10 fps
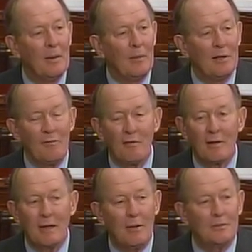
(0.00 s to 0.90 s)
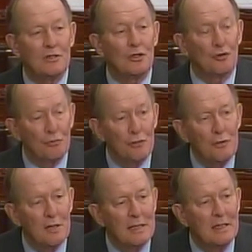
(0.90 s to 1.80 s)
what he figured out was the
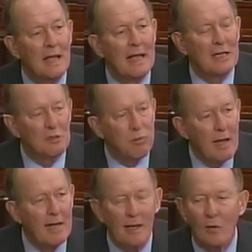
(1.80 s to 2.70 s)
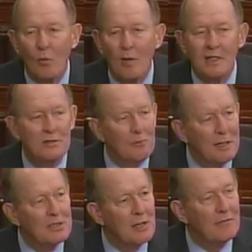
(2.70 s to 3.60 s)
truth and explaining it in ways the
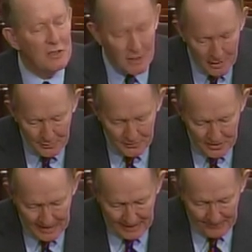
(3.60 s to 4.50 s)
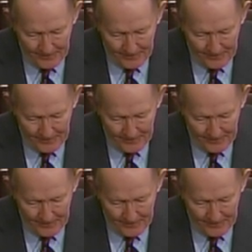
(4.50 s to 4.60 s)
rest of us could understand.